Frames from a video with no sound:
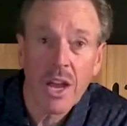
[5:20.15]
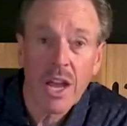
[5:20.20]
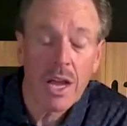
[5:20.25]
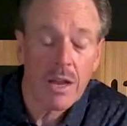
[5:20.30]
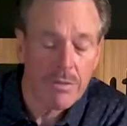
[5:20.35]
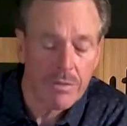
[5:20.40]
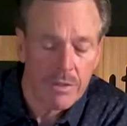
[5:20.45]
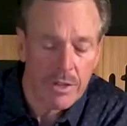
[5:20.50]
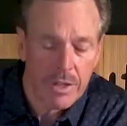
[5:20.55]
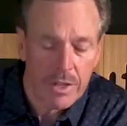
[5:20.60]

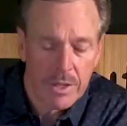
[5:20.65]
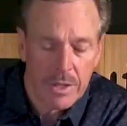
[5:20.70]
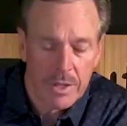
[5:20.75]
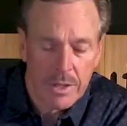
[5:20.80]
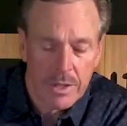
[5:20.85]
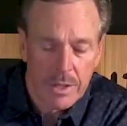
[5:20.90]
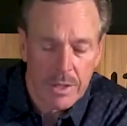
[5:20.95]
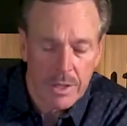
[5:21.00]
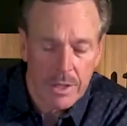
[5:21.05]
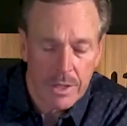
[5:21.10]
have
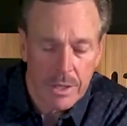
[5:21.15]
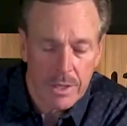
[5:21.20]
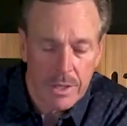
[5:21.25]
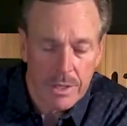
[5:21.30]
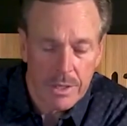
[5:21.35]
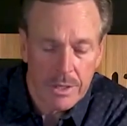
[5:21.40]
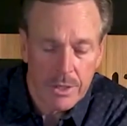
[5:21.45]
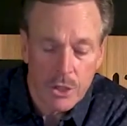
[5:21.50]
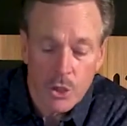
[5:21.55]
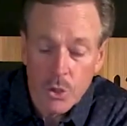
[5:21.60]

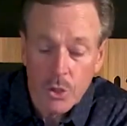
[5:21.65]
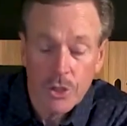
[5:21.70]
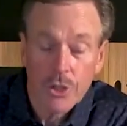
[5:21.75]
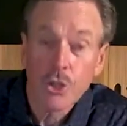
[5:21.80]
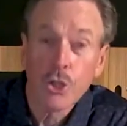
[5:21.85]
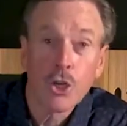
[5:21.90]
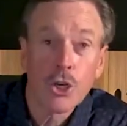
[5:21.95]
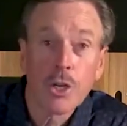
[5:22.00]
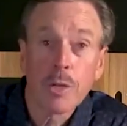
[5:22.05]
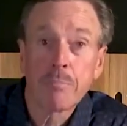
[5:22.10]
your
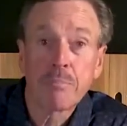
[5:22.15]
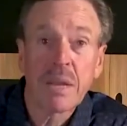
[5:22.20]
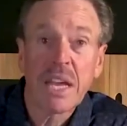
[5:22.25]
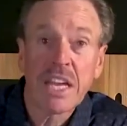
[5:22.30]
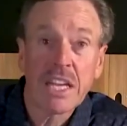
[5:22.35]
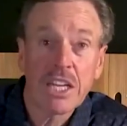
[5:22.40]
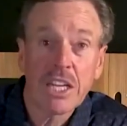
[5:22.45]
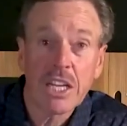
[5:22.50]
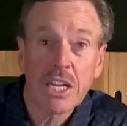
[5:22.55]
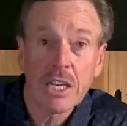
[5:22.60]
good
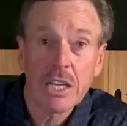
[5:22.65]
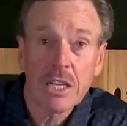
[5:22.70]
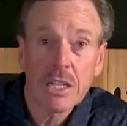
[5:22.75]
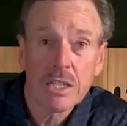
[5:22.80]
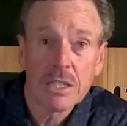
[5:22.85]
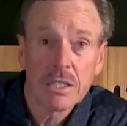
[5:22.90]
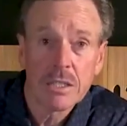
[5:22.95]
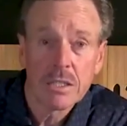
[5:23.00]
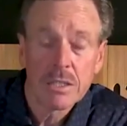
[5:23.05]
opinion.